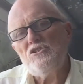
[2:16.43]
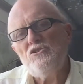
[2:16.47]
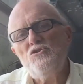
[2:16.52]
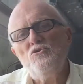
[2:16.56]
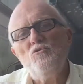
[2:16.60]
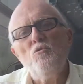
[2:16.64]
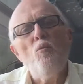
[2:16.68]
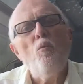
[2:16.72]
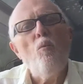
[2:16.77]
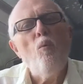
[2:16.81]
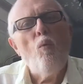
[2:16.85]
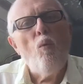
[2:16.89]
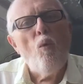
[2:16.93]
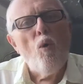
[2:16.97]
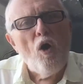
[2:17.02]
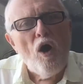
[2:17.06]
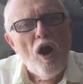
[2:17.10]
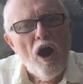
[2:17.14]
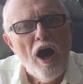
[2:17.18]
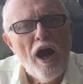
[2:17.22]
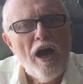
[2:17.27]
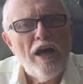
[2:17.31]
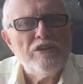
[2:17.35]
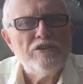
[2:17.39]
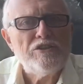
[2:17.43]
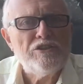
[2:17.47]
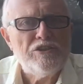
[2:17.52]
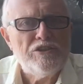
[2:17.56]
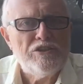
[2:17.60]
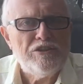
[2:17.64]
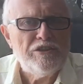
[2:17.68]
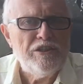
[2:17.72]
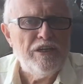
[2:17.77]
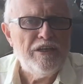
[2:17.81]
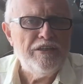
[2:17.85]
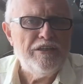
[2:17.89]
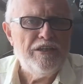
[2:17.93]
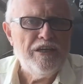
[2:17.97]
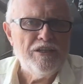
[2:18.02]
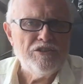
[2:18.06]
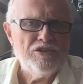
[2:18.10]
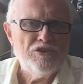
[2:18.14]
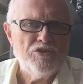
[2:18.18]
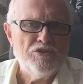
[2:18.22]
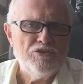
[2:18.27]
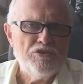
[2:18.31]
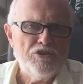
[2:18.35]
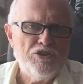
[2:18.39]
to watch a
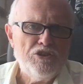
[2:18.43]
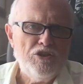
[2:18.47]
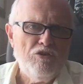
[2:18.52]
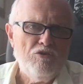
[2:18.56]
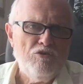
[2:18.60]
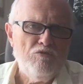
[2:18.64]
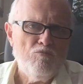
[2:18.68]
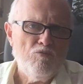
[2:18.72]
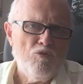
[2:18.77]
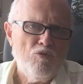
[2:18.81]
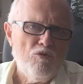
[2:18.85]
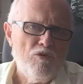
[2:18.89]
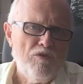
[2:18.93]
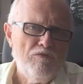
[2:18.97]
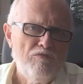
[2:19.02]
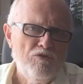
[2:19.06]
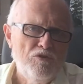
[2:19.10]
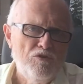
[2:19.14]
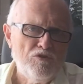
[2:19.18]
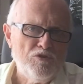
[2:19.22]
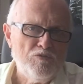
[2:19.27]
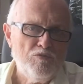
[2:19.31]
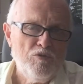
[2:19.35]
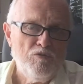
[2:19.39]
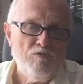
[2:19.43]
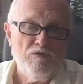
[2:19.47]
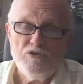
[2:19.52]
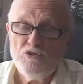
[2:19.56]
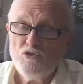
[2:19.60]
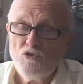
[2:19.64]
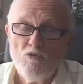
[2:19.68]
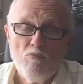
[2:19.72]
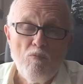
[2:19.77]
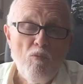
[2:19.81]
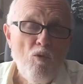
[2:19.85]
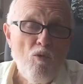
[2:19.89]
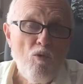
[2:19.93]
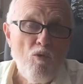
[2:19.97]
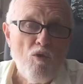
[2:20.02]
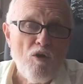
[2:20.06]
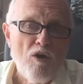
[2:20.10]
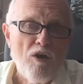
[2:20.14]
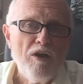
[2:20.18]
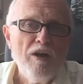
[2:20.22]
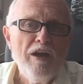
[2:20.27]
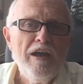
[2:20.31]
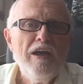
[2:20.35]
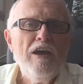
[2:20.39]
dozen or so more of those movies or
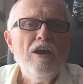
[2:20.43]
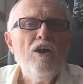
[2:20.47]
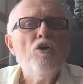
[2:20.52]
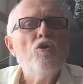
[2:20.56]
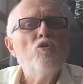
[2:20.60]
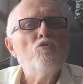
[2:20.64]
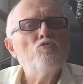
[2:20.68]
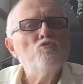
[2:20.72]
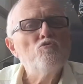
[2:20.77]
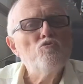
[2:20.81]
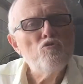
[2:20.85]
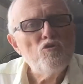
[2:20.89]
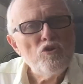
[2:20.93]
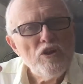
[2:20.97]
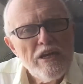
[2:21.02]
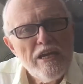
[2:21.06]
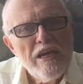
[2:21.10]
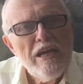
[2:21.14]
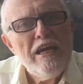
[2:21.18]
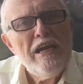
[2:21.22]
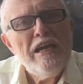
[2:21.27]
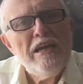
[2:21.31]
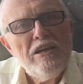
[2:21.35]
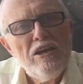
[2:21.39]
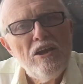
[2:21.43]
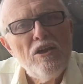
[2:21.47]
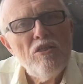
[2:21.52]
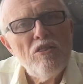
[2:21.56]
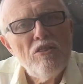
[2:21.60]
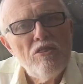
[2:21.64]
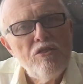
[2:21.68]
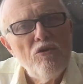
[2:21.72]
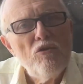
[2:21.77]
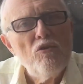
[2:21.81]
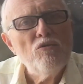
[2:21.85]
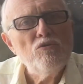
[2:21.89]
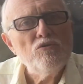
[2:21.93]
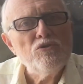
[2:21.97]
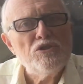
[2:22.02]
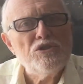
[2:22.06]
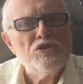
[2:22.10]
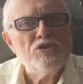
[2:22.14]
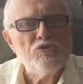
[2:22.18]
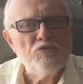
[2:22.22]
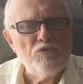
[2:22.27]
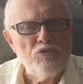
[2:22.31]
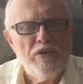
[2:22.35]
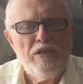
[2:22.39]
more. Read those
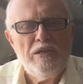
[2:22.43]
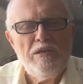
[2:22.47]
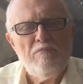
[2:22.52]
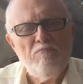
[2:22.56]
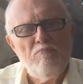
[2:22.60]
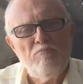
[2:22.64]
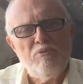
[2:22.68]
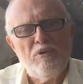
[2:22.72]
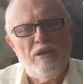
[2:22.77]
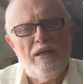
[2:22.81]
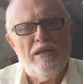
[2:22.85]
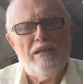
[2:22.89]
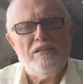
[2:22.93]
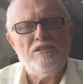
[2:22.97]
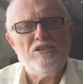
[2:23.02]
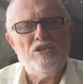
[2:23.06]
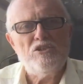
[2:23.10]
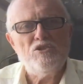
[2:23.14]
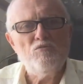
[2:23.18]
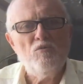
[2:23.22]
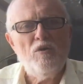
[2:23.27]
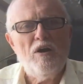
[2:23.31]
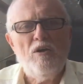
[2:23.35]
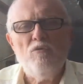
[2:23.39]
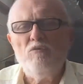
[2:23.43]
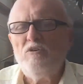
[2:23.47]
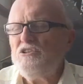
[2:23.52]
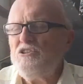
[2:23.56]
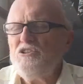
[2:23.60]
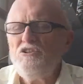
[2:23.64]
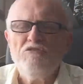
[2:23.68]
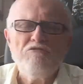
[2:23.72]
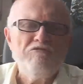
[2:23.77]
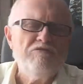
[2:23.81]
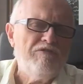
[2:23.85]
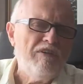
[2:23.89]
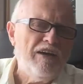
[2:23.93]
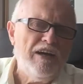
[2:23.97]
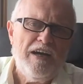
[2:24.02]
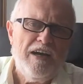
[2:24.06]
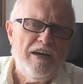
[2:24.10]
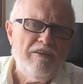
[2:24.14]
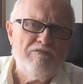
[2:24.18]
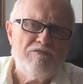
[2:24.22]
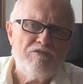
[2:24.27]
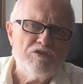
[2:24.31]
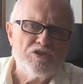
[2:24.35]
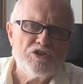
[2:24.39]
screenplays as well, which you'll
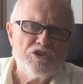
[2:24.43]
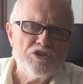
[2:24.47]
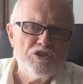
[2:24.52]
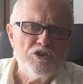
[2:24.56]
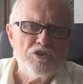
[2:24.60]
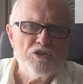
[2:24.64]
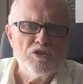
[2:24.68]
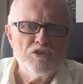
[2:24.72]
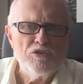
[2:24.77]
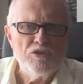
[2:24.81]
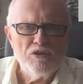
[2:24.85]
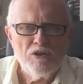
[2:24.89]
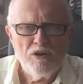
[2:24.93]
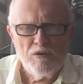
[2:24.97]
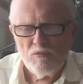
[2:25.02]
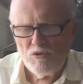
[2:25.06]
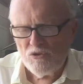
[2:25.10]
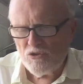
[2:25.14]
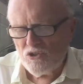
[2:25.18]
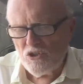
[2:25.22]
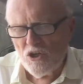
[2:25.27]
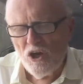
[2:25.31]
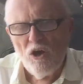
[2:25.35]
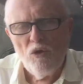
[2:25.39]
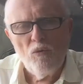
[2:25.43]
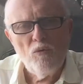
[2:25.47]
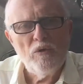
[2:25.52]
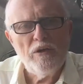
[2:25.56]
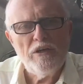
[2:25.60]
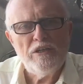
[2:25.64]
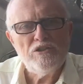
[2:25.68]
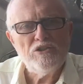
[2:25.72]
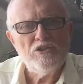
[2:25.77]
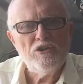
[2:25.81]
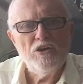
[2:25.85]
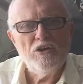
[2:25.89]
find for sure almost always